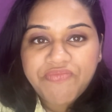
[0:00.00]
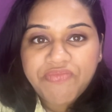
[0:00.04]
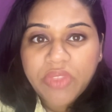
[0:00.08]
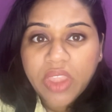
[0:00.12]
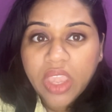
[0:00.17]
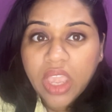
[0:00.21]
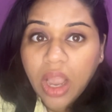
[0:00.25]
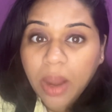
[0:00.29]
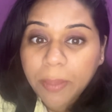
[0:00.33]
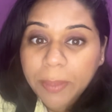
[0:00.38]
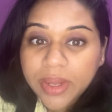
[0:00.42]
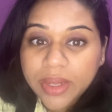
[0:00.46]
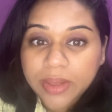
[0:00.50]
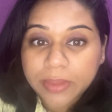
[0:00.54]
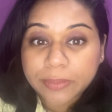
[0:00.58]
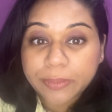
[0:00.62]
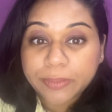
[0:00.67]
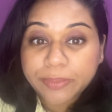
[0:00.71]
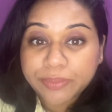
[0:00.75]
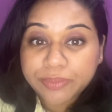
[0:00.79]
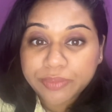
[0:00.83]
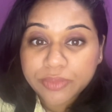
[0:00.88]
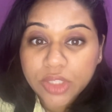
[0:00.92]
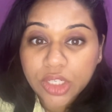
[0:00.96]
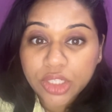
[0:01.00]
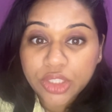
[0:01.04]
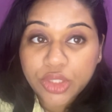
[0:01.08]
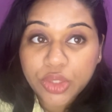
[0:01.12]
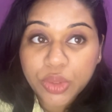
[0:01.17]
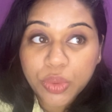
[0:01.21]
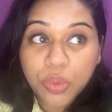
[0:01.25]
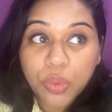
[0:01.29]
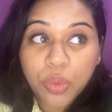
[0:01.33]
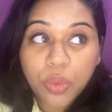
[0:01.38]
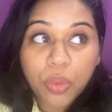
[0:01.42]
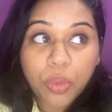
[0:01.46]
coming
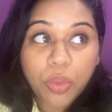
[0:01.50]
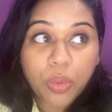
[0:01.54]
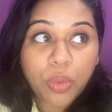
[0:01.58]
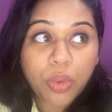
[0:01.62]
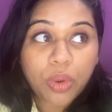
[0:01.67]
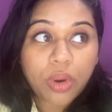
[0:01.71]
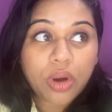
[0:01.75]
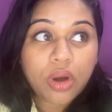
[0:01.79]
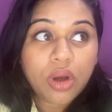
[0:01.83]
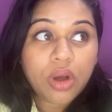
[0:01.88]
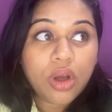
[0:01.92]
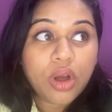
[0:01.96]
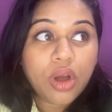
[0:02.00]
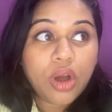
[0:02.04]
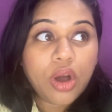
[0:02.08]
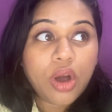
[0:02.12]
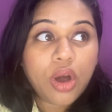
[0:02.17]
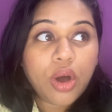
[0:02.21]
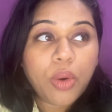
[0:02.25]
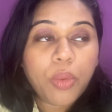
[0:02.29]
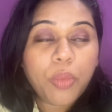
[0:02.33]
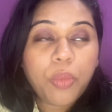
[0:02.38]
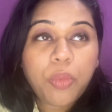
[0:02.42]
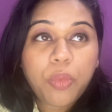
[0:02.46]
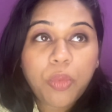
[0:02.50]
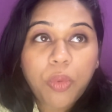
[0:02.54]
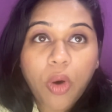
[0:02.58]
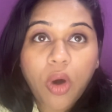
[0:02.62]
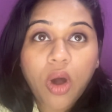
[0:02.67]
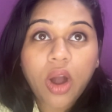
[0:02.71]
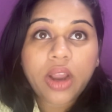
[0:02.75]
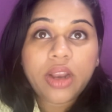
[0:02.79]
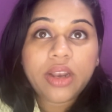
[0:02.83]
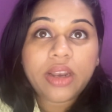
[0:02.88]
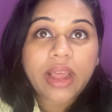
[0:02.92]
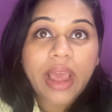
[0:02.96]
to
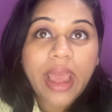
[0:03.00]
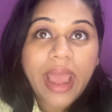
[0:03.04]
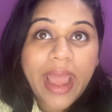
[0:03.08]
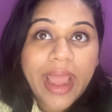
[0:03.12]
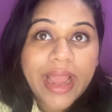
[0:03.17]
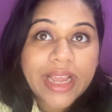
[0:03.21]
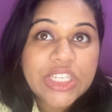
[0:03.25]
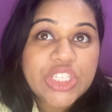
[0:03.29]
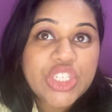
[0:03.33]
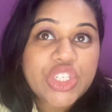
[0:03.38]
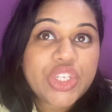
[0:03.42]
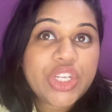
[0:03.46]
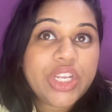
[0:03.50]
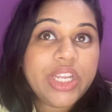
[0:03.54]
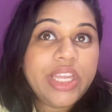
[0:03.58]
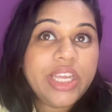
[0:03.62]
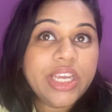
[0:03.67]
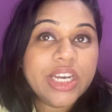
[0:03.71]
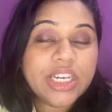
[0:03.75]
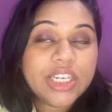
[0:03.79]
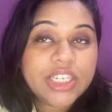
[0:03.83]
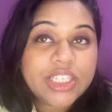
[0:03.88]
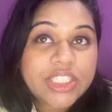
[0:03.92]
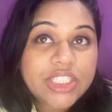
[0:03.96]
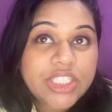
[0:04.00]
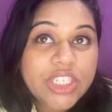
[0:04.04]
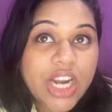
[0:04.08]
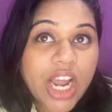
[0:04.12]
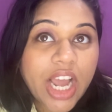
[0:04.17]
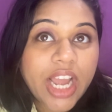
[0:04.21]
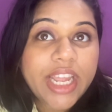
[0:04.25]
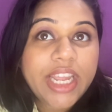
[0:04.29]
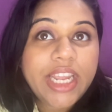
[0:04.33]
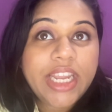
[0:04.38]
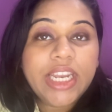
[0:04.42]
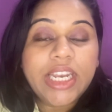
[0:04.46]
what actually a
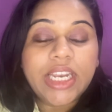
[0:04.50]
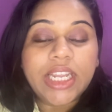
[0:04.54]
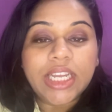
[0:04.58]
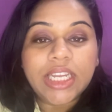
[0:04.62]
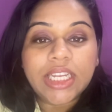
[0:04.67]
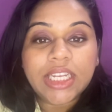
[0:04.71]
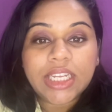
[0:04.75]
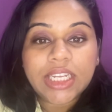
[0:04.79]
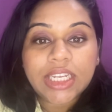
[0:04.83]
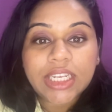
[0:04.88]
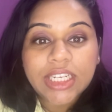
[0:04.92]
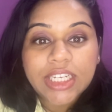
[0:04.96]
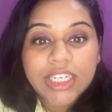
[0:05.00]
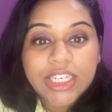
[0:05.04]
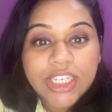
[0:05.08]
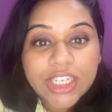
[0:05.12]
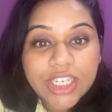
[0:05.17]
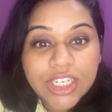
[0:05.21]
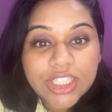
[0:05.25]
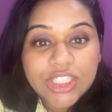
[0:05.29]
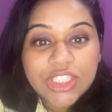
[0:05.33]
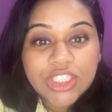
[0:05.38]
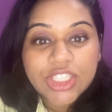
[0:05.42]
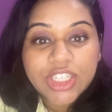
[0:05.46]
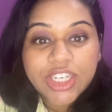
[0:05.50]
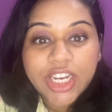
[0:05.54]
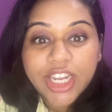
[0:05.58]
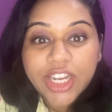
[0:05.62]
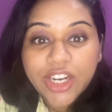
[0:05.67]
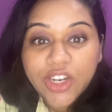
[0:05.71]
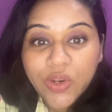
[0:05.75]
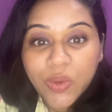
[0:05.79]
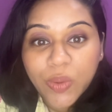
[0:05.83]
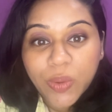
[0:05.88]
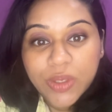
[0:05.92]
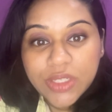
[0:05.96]
right nurturing
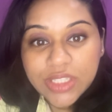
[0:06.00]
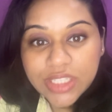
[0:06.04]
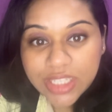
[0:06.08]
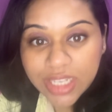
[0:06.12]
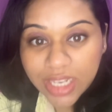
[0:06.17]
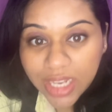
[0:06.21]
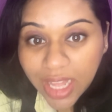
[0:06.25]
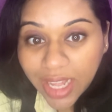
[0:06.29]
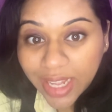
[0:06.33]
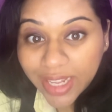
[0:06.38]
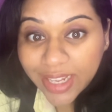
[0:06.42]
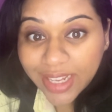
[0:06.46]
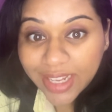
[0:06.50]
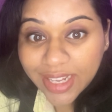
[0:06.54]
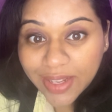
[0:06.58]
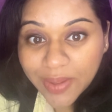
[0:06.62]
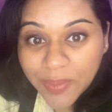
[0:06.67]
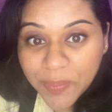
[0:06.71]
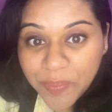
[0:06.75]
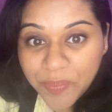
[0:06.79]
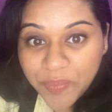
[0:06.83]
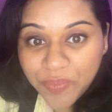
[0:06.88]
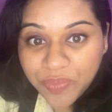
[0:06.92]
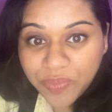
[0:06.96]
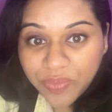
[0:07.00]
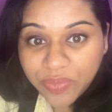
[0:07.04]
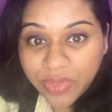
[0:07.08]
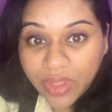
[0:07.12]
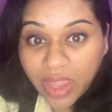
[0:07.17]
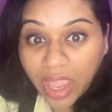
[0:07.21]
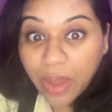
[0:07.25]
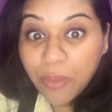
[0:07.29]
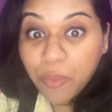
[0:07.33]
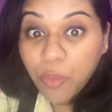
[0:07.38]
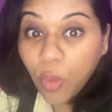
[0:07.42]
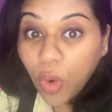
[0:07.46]
looks like,
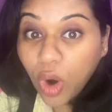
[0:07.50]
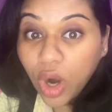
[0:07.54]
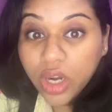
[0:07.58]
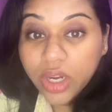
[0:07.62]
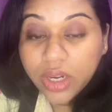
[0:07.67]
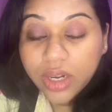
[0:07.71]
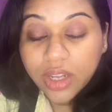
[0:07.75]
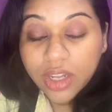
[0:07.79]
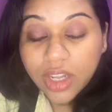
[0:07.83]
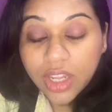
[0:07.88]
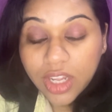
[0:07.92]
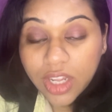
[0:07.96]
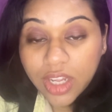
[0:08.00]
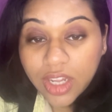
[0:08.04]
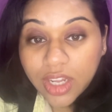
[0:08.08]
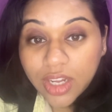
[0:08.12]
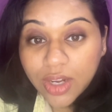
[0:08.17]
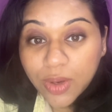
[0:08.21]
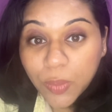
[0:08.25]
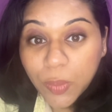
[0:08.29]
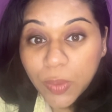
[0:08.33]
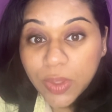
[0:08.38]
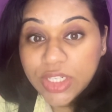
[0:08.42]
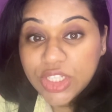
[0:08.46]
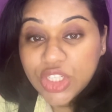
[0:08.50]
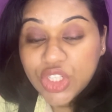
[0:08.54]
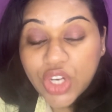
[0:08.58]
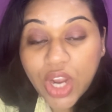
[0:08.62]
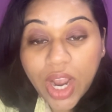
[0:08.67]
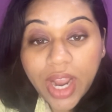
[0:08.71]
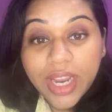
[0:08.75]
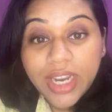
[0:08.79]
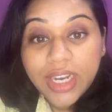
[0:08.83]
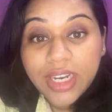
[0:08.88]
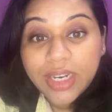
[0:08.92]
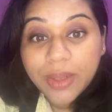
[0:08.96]
and what would
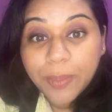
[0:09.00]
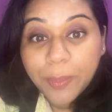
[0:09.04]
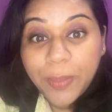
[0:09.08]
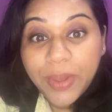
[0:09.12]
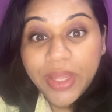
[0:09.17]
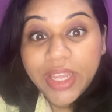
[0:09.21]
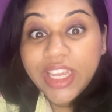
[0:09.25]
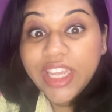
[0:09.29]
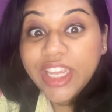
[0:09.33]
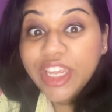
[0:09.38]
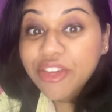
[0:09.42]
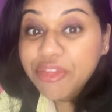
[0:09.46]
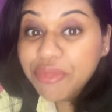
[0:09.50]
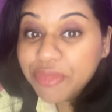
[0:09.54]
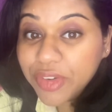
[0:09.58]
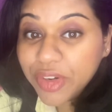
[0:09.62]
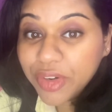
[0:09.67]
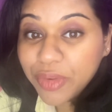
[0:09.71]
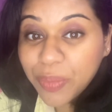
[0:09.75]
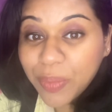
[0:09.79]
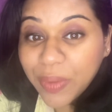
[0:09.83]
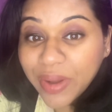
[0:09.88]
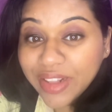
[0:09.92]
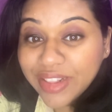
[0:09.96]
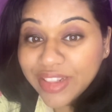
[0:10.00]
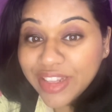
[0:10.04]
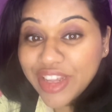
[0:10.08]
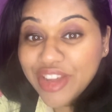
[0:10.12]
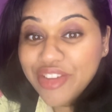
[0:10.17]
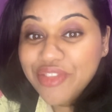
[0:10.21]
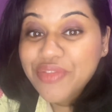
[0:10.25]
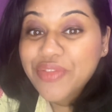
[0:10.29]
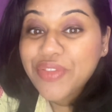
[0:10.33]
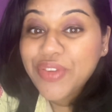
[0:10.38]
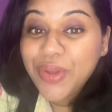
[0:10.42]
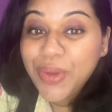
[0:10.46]
child be gifted with
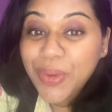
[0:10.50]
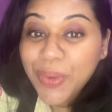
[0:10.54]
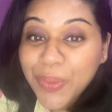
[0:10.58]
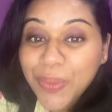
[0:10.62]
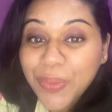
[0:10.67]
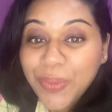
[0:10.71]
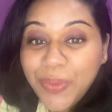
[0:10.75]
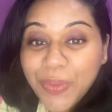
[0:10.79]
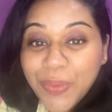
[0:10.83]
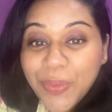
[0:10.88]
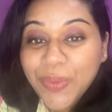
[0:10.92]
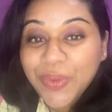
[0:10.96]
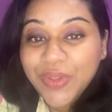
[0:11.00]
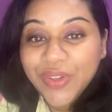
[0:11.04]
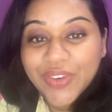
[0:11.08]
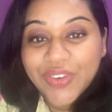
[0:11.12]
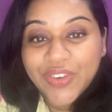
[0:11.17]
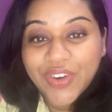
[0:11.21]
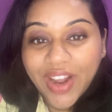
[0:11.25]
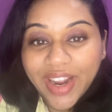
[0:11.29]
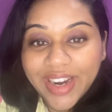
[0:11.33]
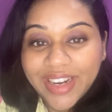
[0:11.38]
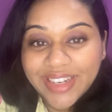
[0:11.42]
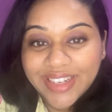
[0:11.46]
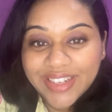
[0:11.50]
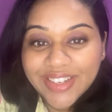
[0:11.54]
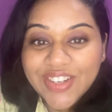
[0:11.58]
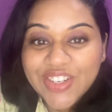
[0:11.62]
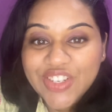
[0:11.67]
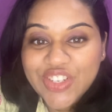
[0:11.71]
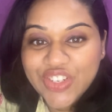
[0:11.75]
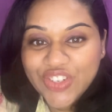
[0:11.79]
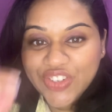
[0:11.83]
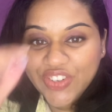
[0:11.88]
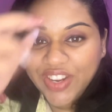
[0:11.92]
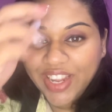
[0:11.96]
if you do the right
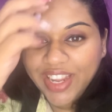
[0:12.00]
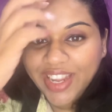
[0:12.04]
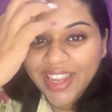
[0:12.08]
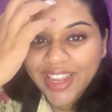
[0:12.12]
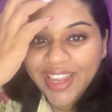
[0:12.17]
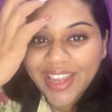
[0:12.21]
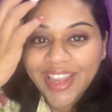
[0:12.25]
nurturing.